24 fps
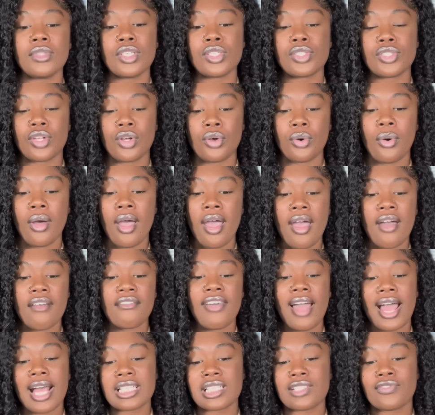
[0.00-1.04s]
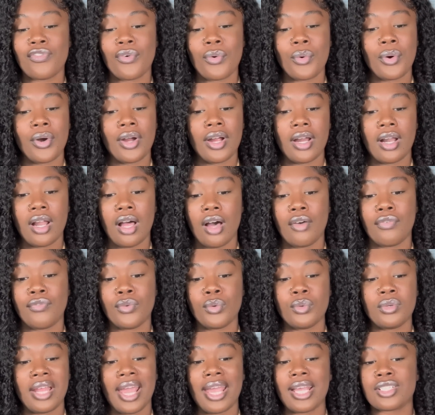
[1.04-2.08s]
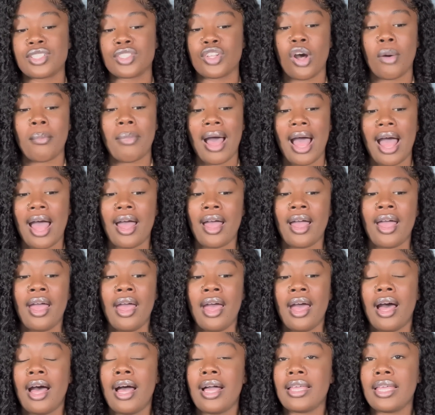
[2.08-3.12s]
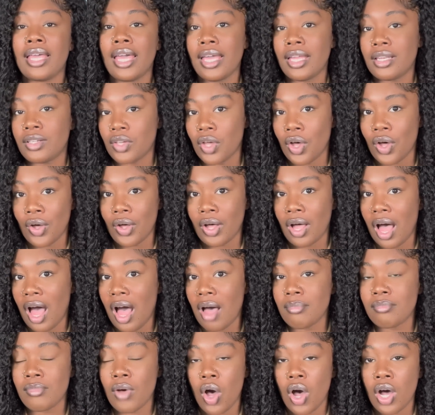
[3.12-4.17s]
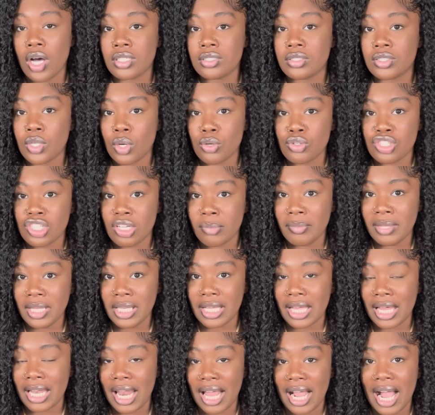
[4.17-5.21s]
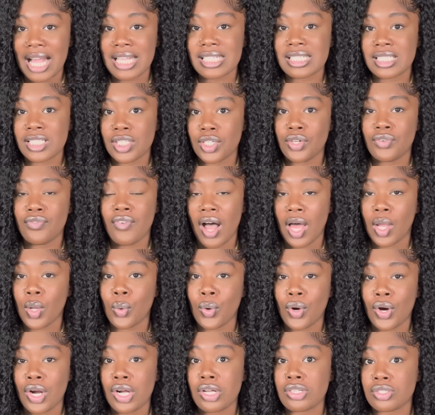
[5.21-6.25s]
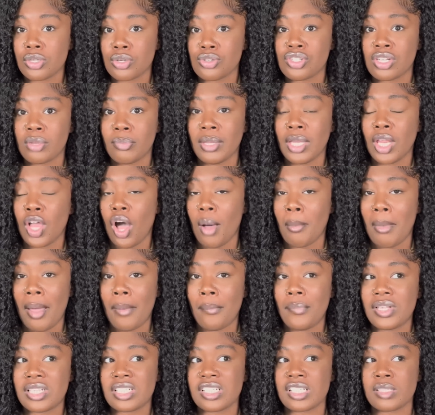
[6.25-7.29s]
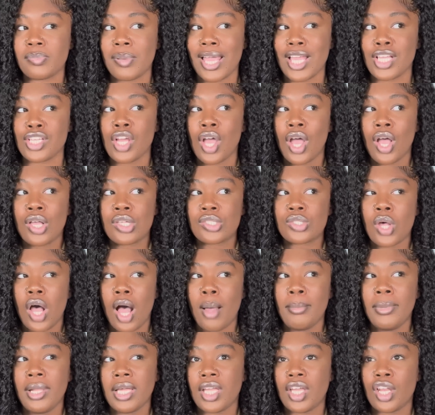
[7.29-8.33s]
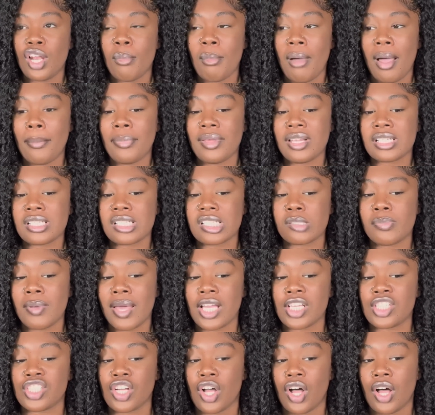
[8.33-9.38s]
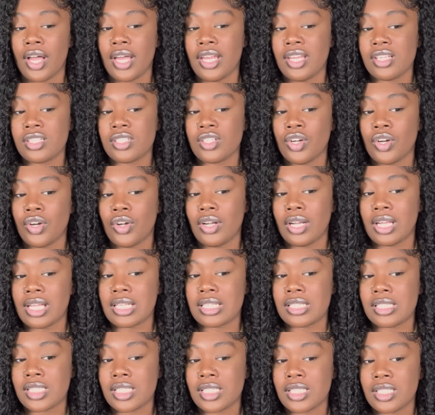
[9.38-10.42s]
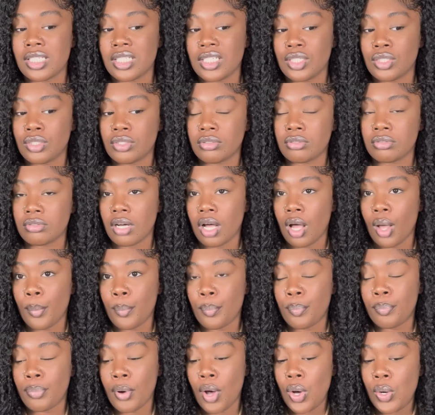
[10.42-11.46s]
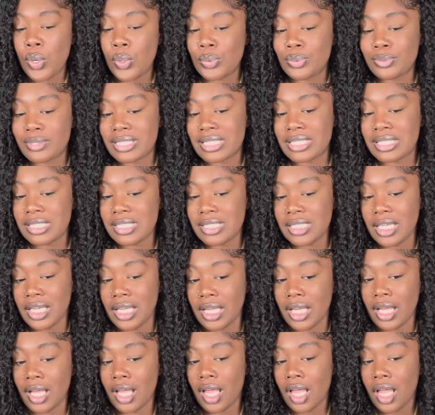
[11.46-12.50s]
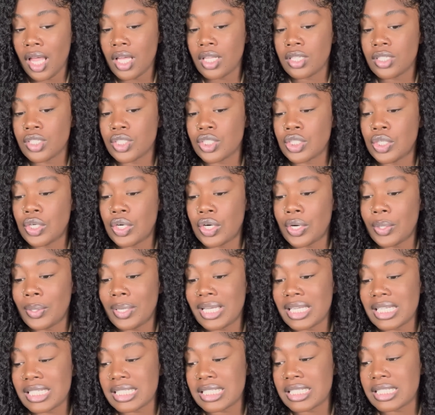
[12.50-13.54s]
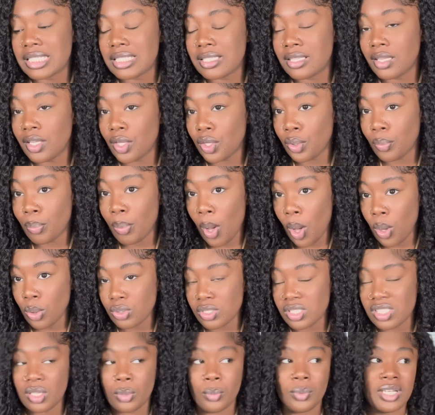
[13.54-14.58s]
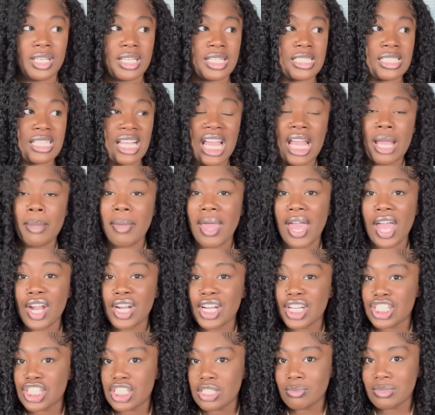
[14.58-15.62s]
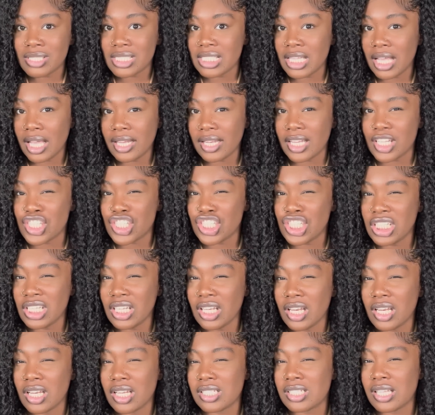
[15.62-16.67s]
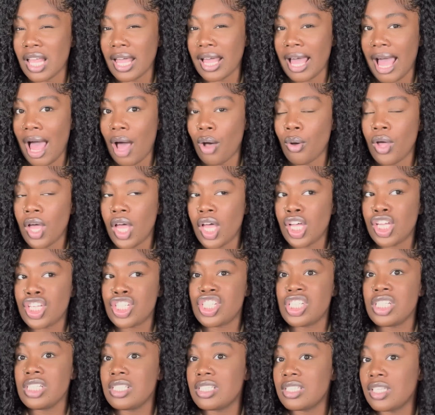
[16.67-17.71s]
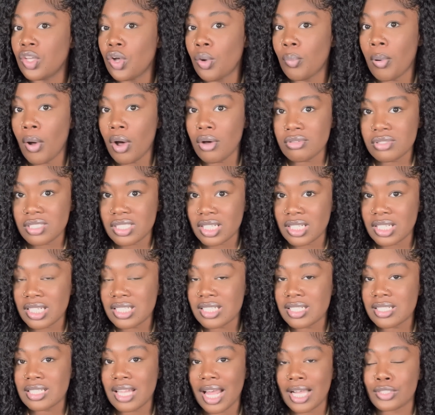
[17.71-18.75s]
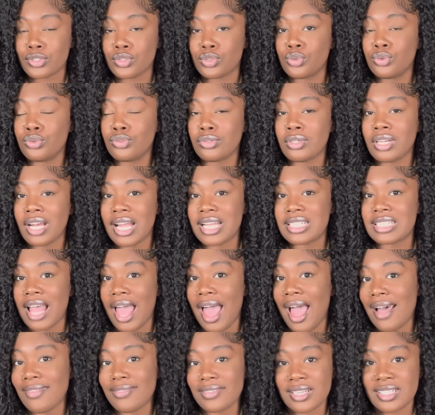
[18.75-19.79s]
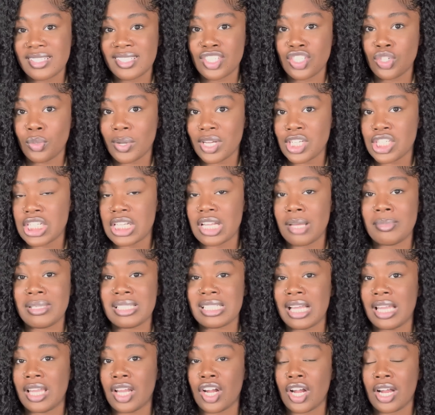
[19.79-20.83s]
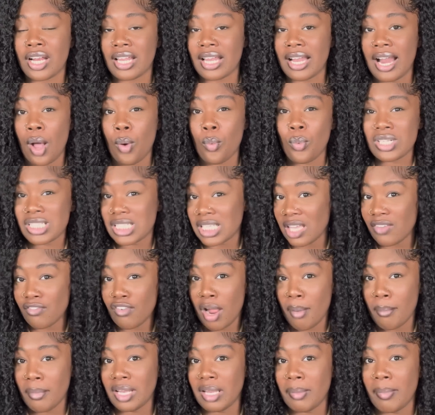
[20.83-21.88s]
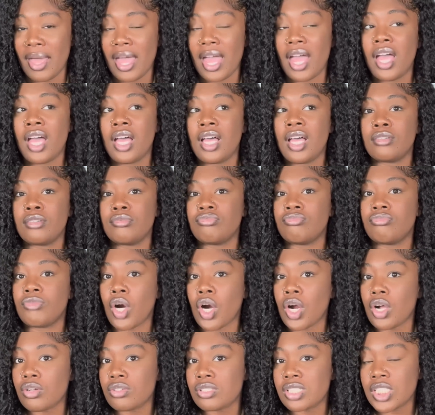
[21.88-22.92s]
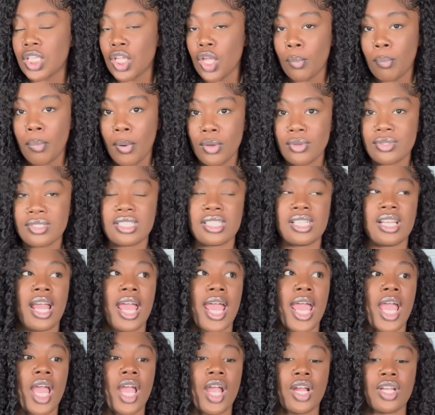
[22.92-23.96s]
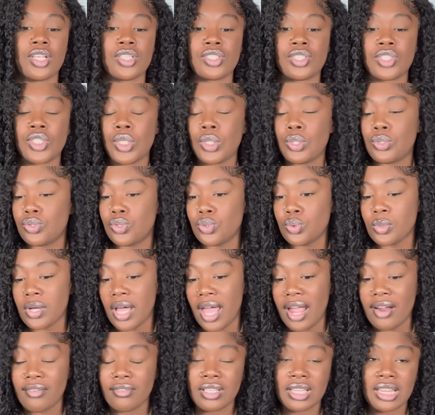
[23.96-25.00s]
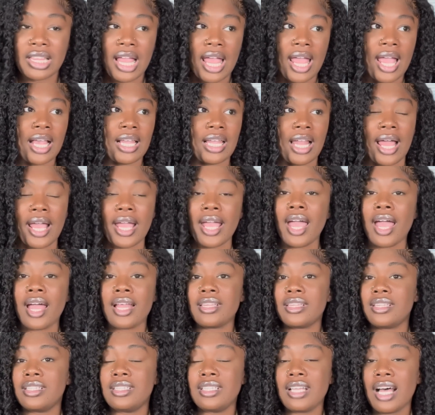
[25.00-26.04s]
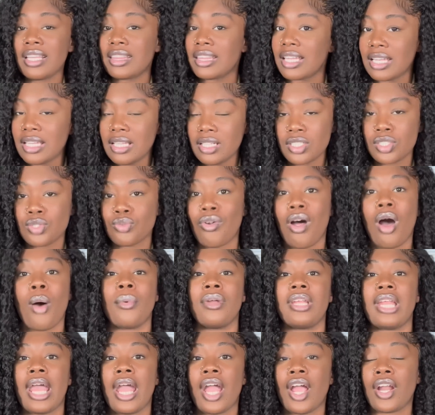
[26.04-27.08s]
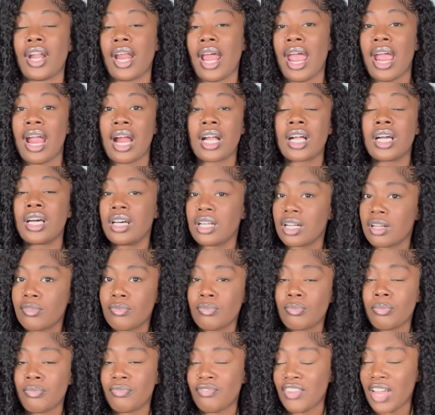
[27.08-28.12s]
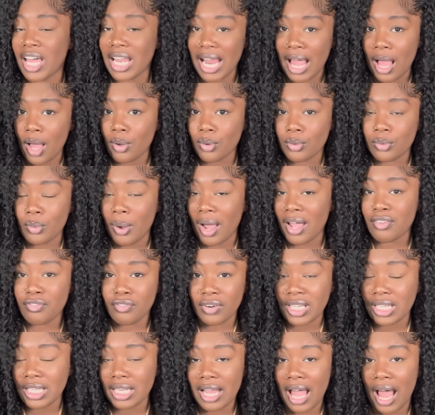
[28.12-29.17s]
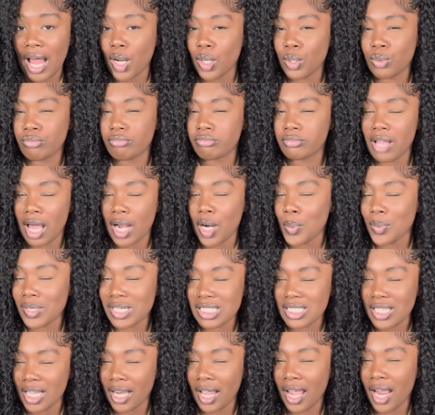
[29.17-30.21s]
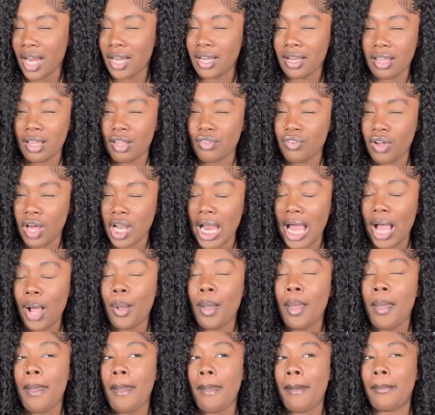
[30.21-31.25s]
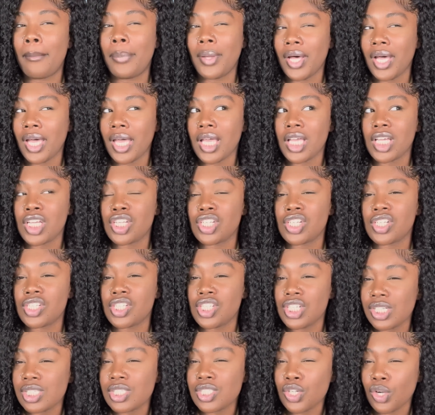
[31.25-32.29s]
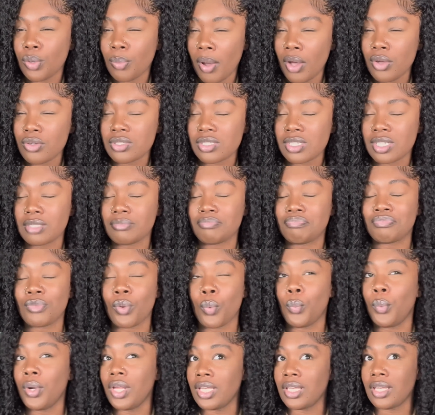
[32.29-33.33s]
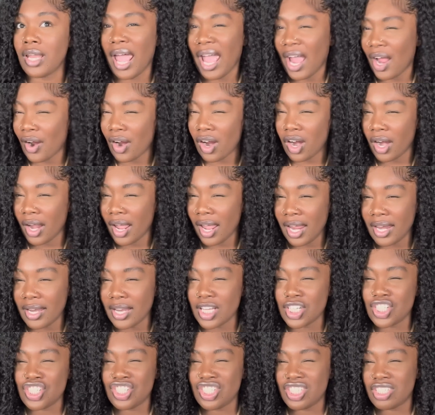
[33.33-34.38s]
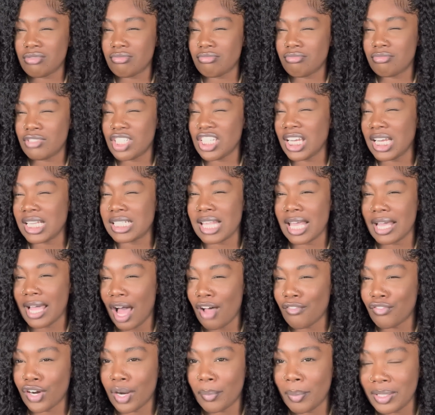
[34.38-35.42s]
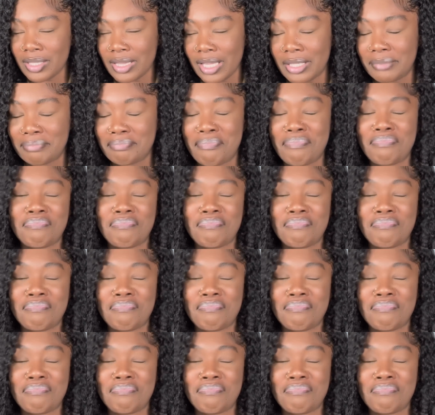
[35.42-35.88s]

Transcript: So fast forward, a few days go by. Again, y'all, I'm on social media. Like, I still follow her on social media on my business page. So I'm looking on my business page, y'all, and this girl is still posting. This girl is still posting with the same hair that she was saying that she needed to take out. She's still posting. This is like 2-3 days after the situation of me telling her that I wasn't giving her money back. Girl still posting the hair, still doing everything. Like, nothing looks wrong with the hair. The hair could have fell out. Quite frankly, I don't want to say the hair didn't fall out, but she's still posting with the hair in her head that she needed to take out for her birthday.